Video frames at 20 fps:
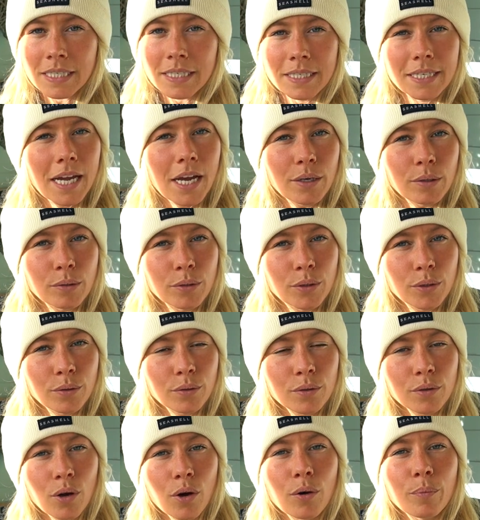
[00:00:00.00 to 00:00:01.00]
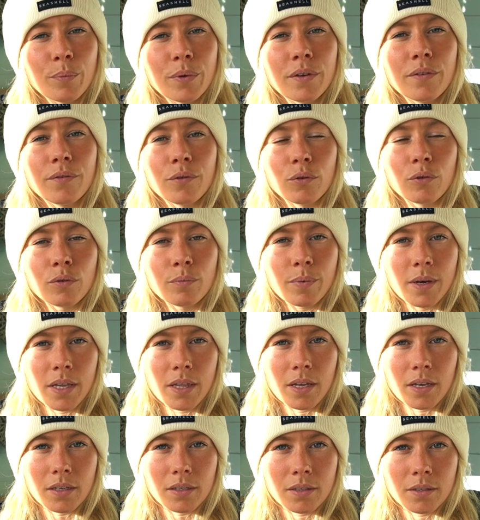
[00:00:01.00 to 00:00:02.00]
Now, do not be fooled by
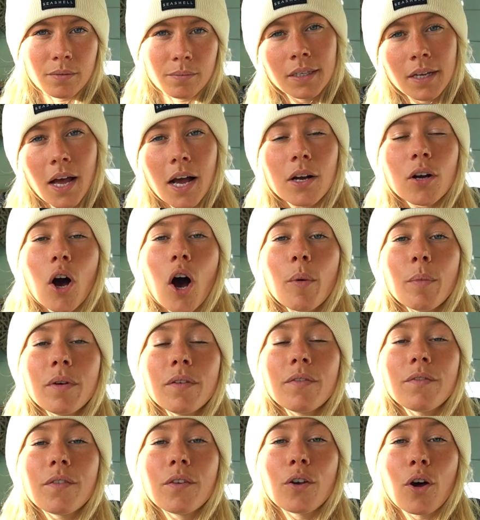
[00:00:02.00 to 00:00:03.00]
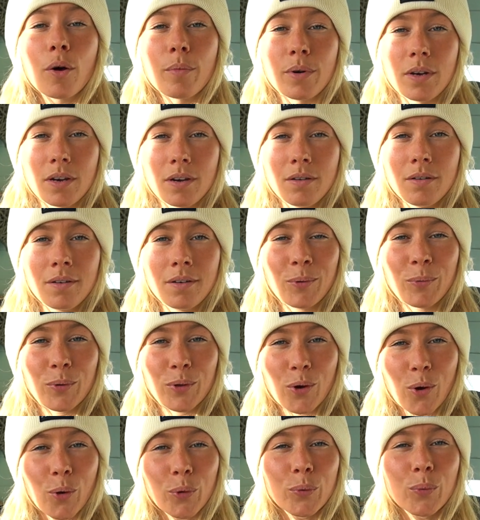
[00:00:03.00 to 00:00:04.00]
this. A common phenomenon with
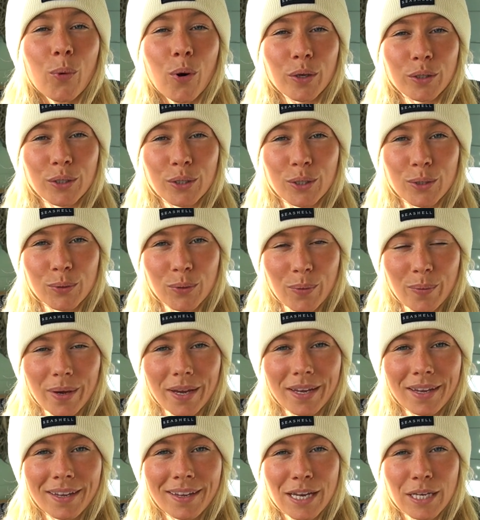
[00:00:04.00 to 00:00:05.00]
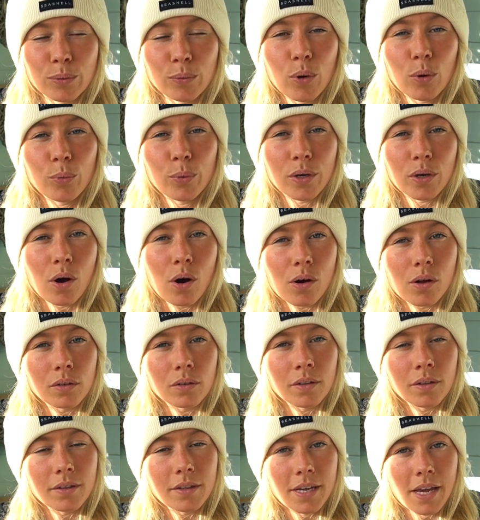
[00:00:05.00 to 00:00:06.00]
cold water swimming is what we
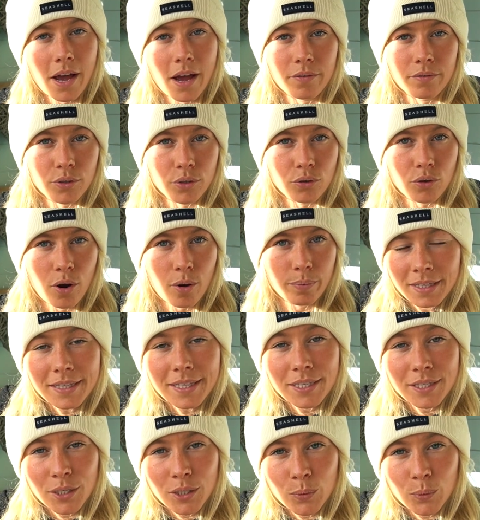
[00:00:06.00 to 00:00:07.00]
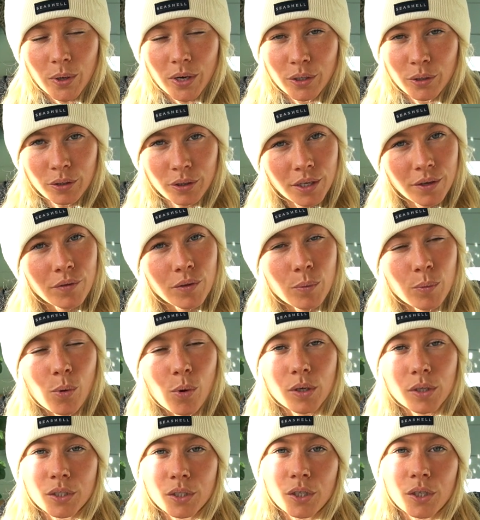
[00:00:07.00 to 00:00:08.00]
call the afterdrop. This is when you leave the
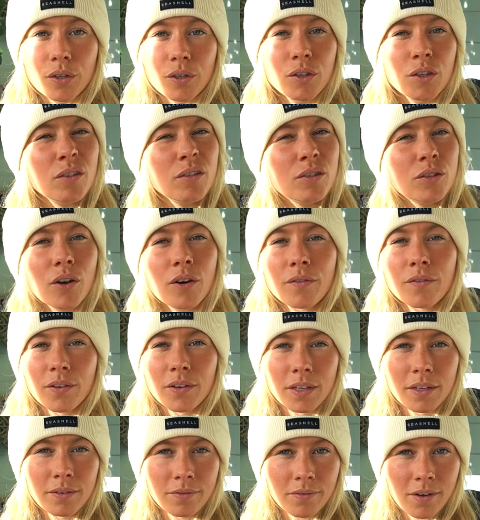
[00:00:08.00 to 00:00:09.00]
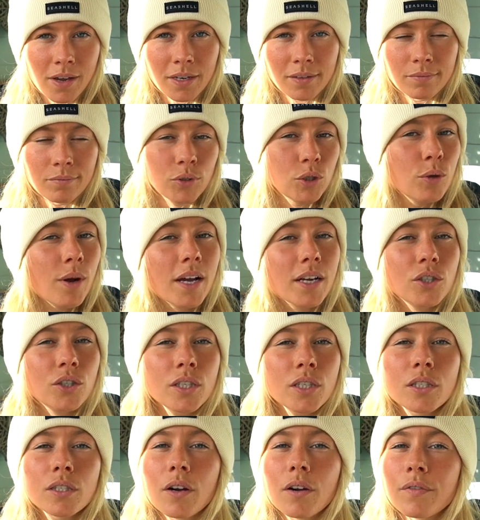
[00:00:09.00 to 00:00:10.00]
water, you start feeling fine. You
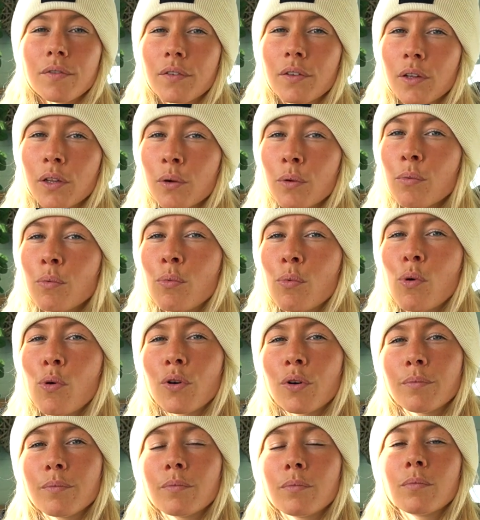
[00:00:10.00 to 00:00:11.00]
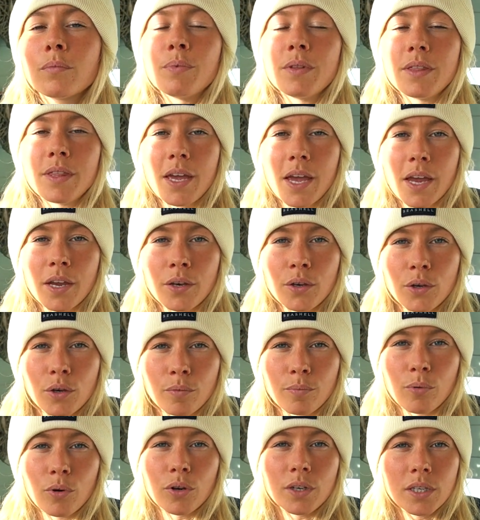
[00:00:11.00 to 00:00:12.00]
actually start feeling warm, but then your
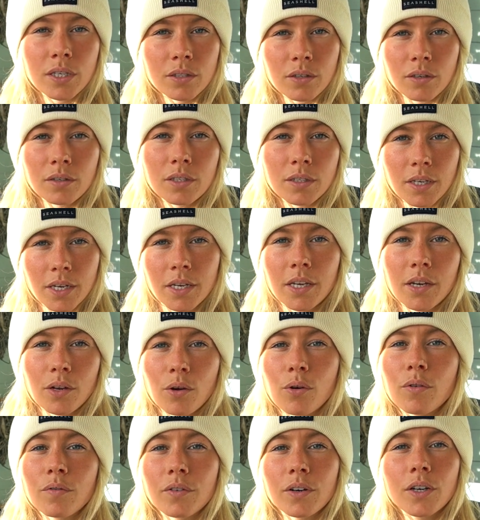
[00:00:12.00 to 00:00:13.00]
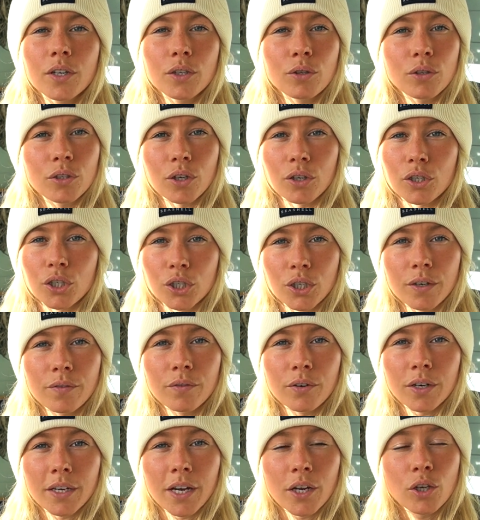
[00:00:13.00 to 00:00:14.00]
body starts taking over, you start
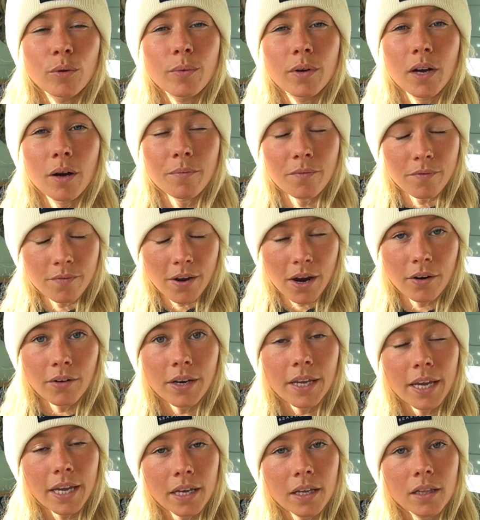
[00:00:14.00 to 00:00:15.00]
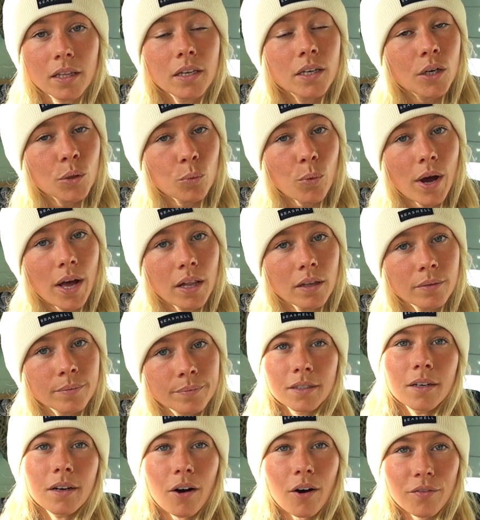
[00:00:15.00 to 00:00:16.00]
shivering and you become very ill and unwell.
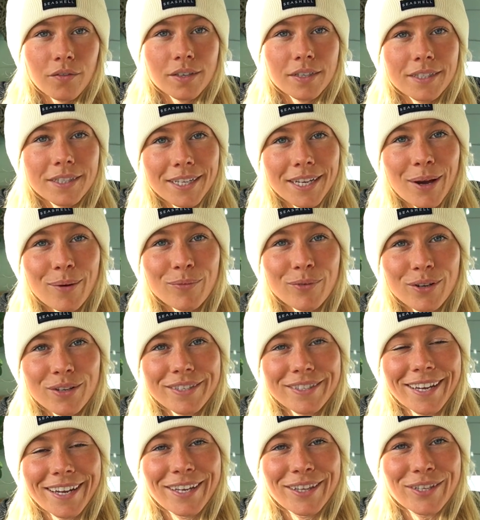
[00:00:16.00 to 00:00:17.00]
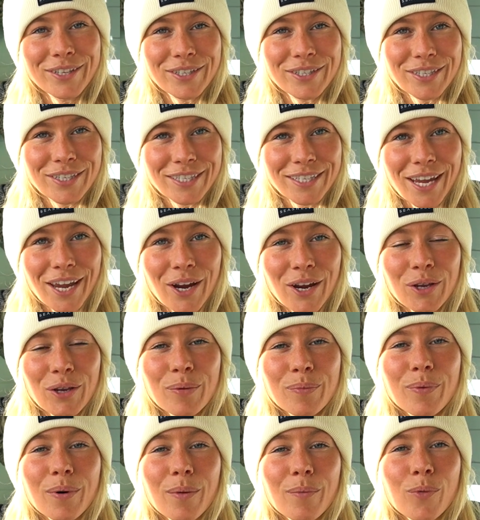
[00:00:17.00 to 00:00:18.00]
Obviously, I'm not saying this to scare
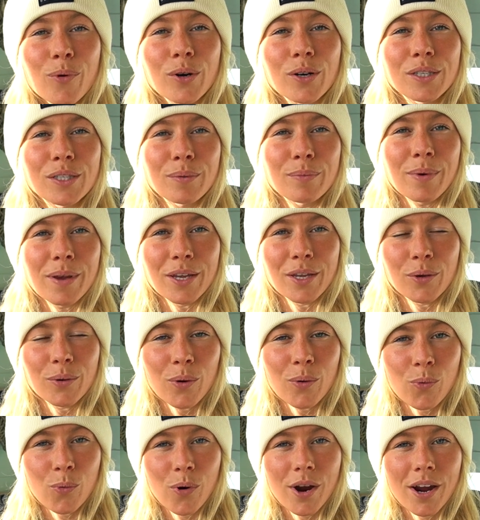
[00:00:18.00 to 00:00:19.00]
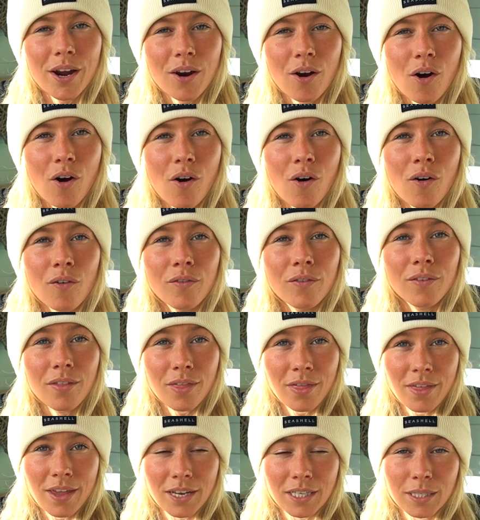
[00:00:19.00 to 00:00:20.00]
you, but more to make you aware of
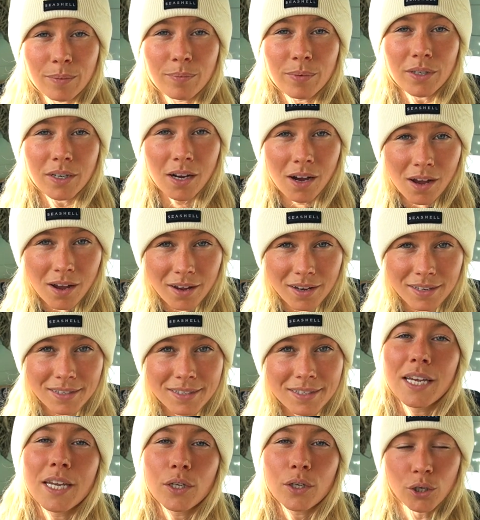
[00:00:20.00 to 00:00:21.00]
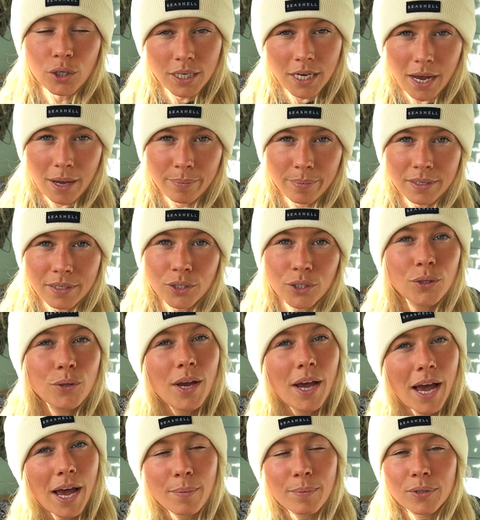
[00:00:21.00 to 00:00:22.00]
this because it could happen to
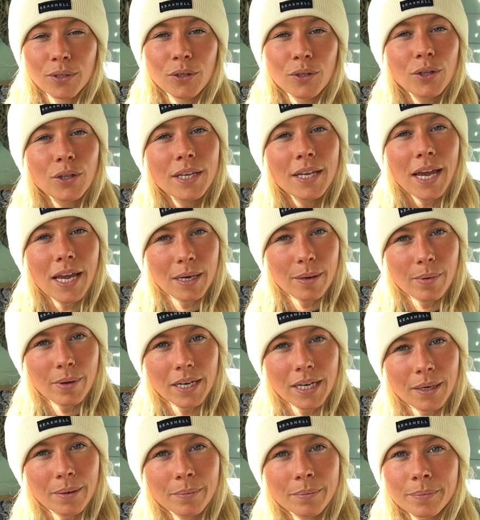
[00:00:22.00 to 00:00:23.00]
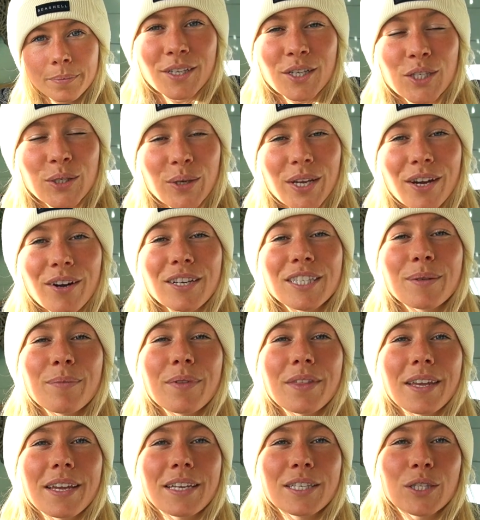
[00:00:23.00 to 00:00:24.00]
absolutely anybody. So here are some
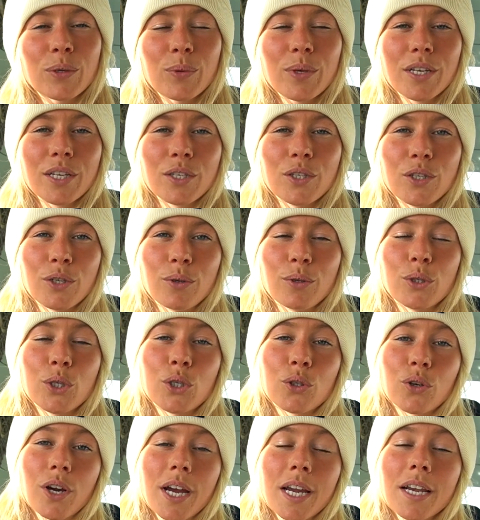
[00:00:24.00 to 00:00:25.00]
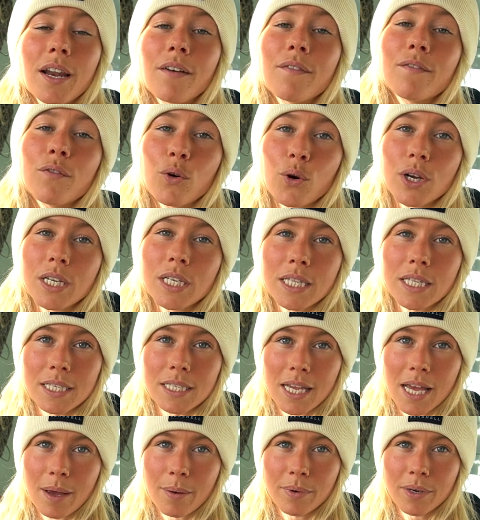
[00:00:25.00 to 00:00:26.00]
things that we can do to try and avoid this
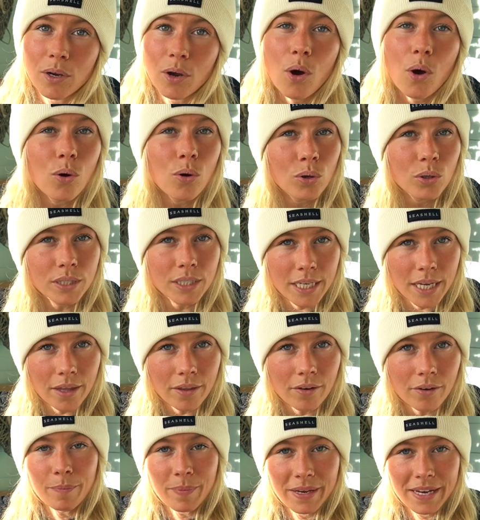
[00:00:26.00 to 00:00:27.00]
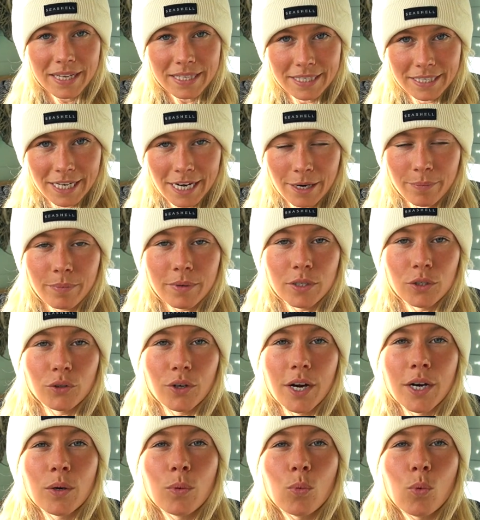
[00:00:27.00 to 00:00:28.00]
happening altogether. Biggest tip is
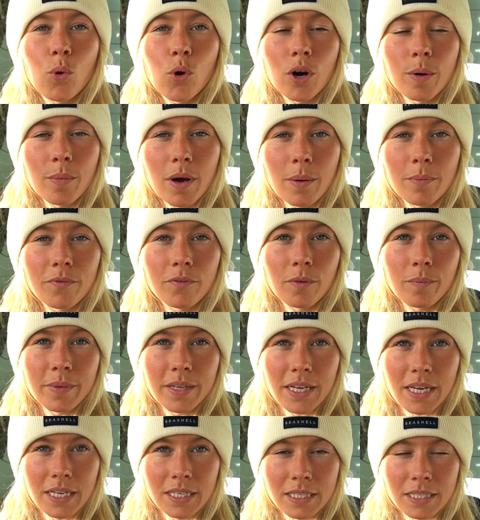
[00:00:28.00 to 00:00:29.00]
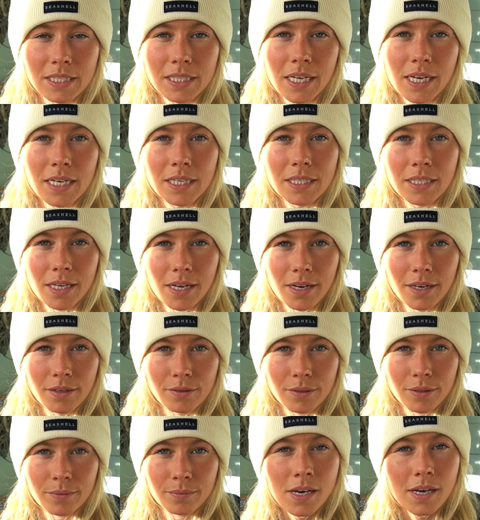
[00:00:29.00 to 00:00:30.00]
try and warm up from the inside out.